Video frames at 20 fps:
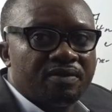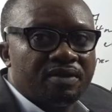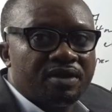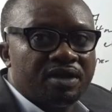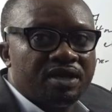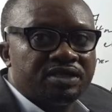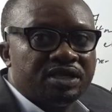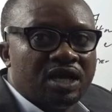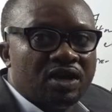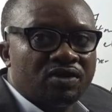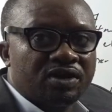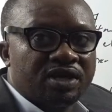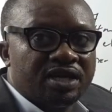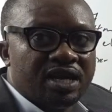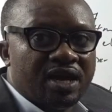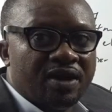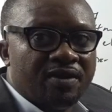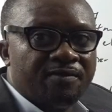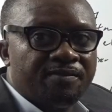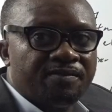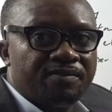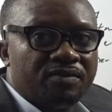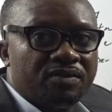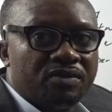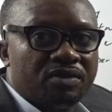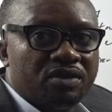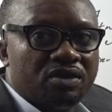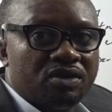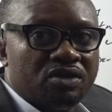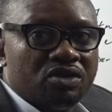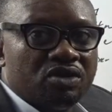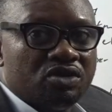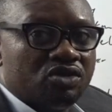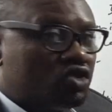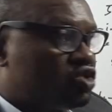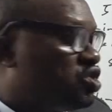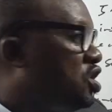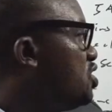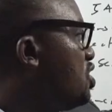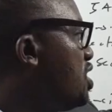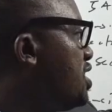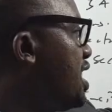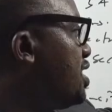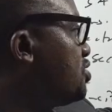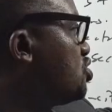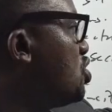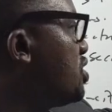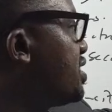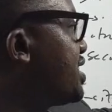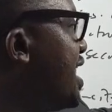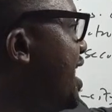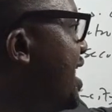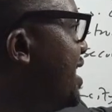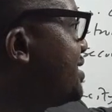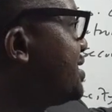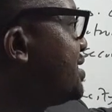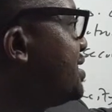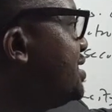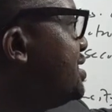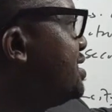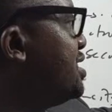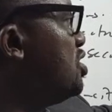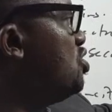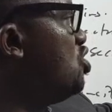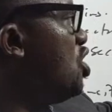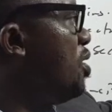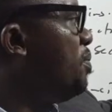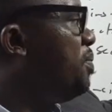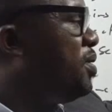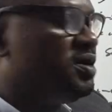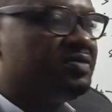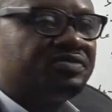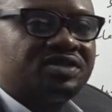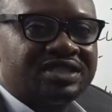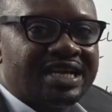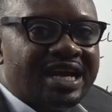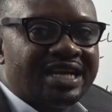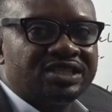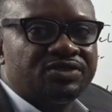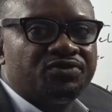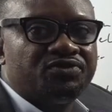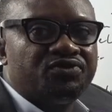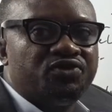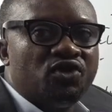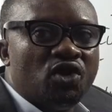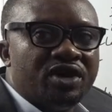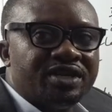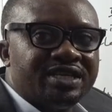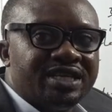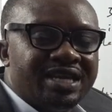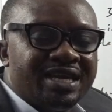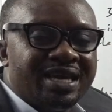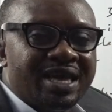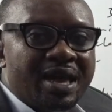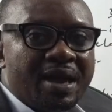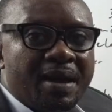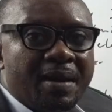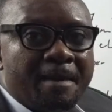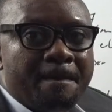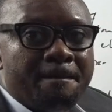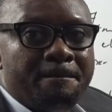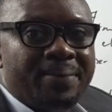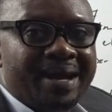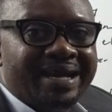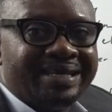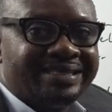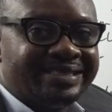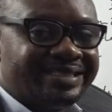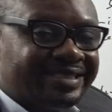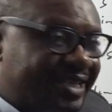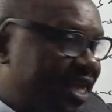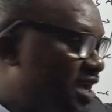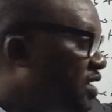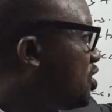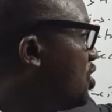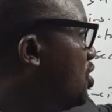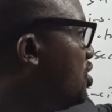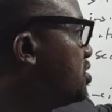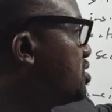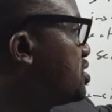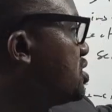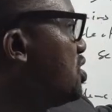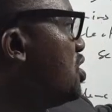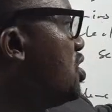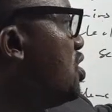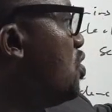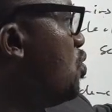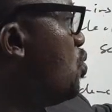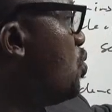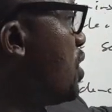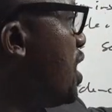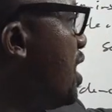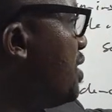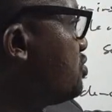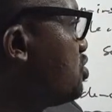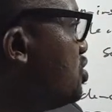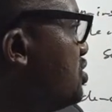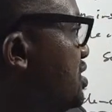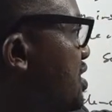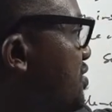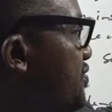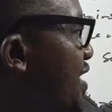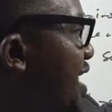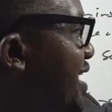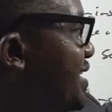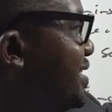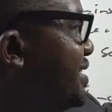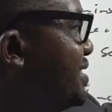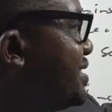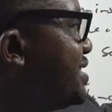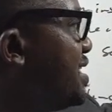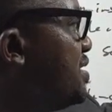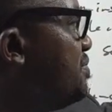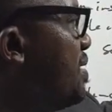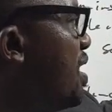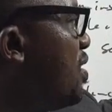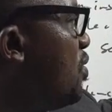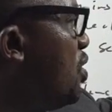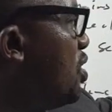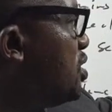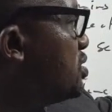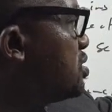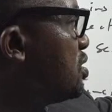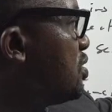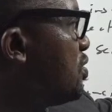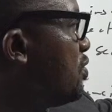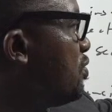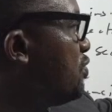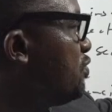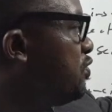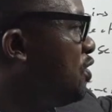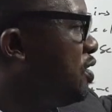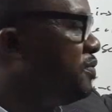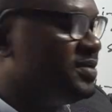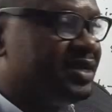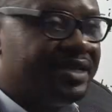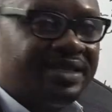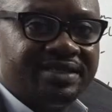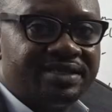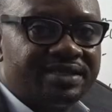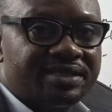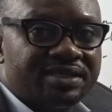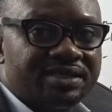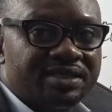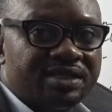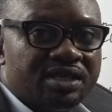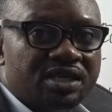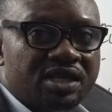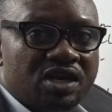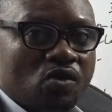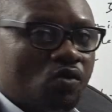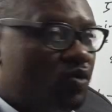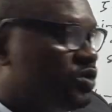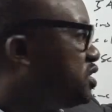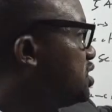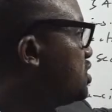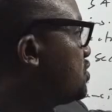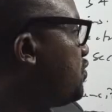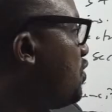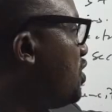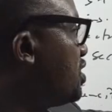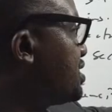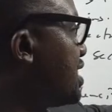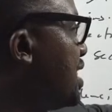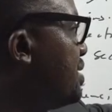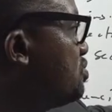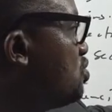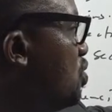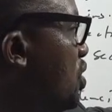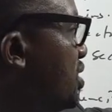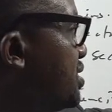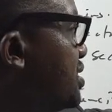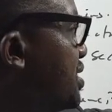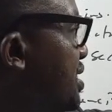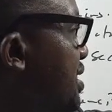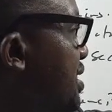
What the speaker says: Is that okay now? So in order to get the number of charge flowing per second, we have to divide this thing by what? 4 minutes, which is 4 times what?